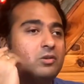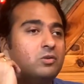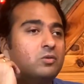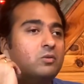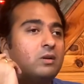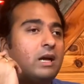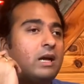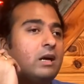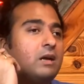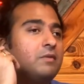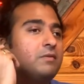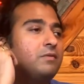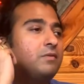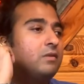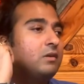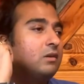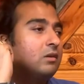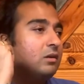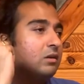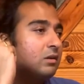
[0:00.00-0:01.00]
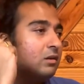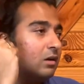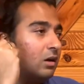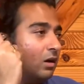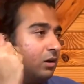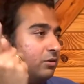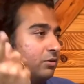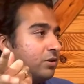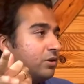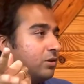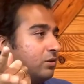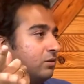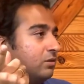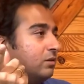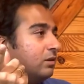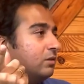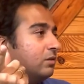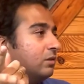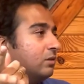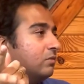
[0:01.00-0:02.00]
You have
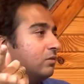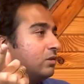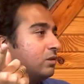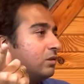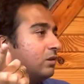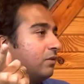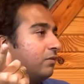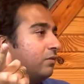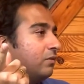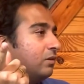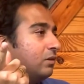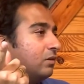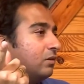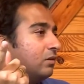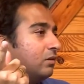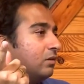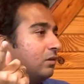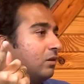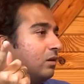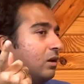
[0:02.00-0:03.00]
understood that there is suffering.